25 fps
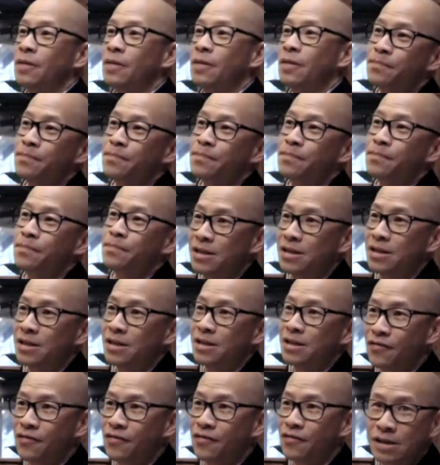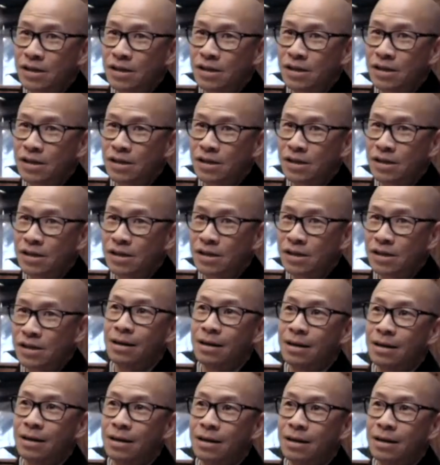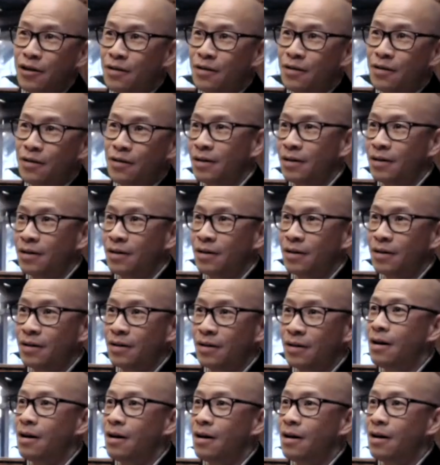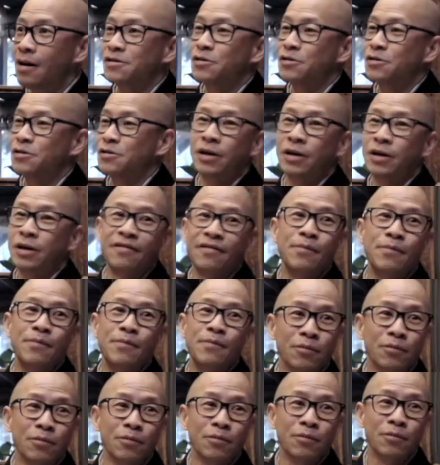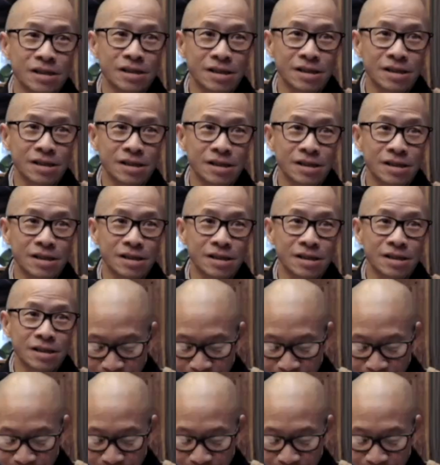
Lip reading: So the maidservant was sent, and then the offspring